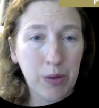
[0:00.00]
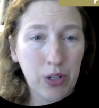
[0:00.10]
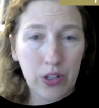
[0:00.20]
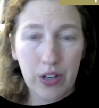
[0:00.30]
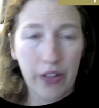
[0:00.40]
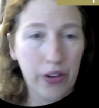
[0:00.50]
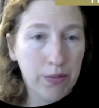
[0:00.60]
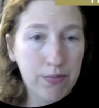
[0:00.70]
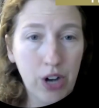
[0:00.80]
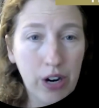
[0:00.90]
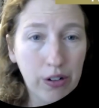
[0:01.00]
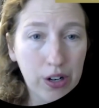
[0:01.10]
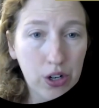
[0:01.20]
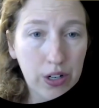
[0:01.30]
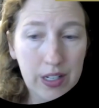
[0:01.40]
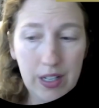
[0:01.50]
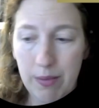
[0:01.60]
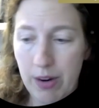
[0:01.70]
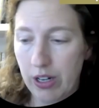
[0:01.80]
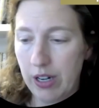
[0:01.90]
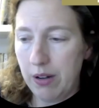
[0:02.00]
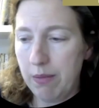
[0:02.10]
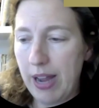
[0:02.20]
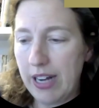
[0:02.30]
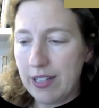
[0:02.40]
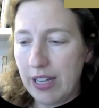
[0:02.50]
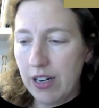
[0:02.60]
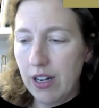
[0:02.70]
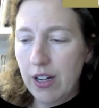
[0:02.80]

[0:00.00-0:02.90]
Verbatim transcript: which is another general interest American magazine.